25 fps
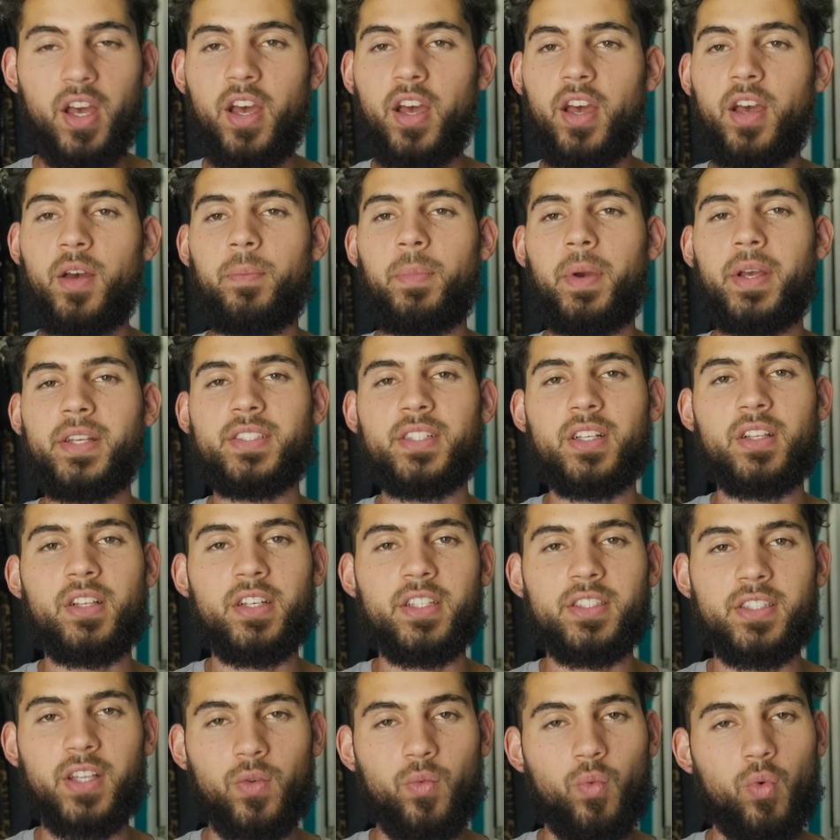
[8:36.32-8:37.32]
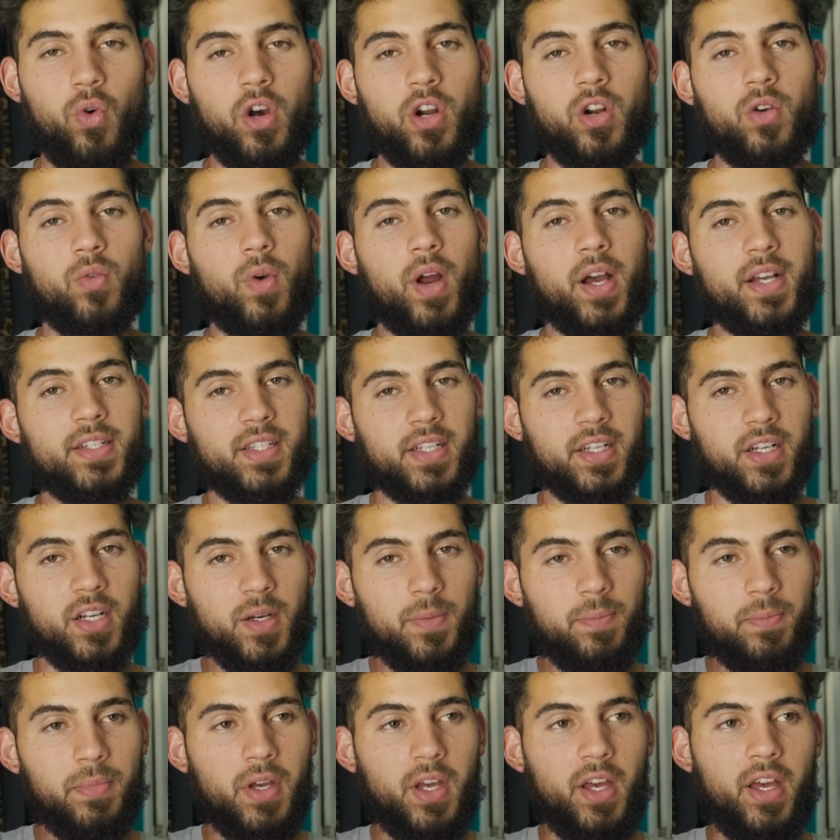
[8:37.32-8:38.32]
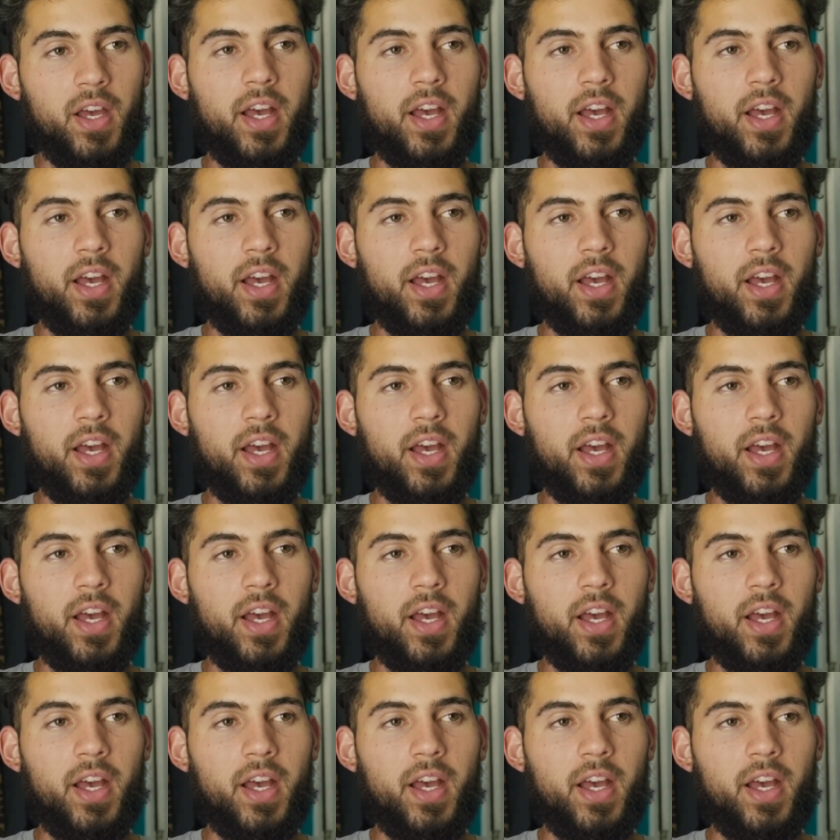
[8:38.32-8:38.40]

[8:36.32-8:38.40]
Basically, it's like water rising up.